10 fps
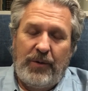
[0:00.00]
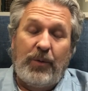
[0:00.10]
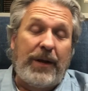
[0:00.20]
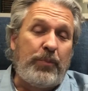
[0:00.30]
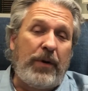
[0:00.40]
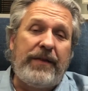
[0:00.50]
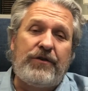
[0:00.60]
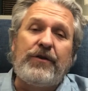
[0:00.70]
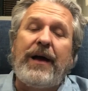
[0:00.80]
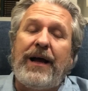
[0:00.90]
Well, I pray
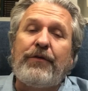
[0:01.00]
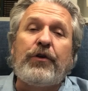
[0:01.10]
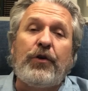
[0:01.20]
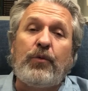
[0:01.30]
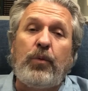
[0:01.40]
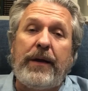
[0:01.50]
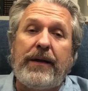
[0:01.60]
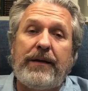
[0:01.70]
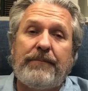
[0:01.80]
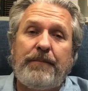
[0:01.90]
that you have a good
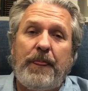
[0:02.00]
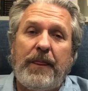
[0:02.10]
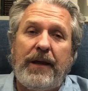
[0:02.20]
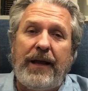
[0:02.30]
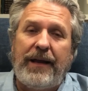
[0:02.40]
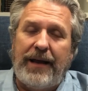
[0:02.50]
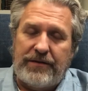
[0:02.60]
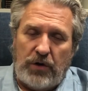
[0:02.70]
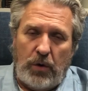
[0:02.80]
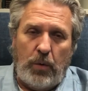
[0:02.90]
week. And
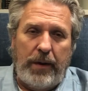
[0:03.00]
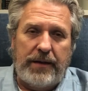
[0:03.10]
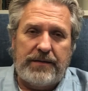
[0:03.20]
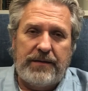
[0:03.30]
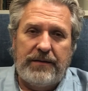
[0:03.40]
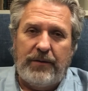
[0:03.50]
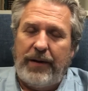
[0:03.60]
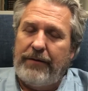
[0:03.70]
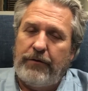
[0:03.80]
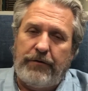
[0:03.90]
as always, don't
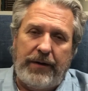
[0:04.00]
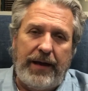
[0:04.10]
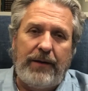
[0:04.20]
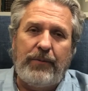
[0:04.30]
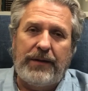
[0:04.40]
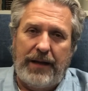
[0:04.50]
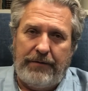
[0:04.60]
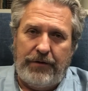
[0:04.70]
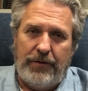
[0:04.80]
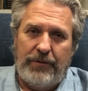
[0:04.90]
ever forget, we
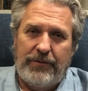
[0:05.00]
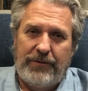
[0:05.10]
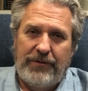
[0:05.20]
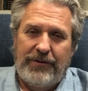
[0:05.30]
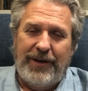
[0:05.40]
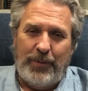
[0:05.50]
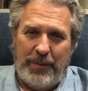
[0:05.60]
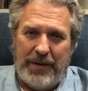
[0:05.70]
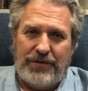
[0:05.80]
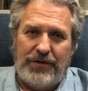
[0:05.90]
love you and we
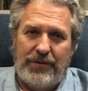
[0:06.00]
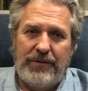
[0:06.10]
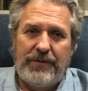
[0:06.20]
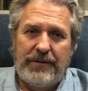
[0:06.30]
miss you.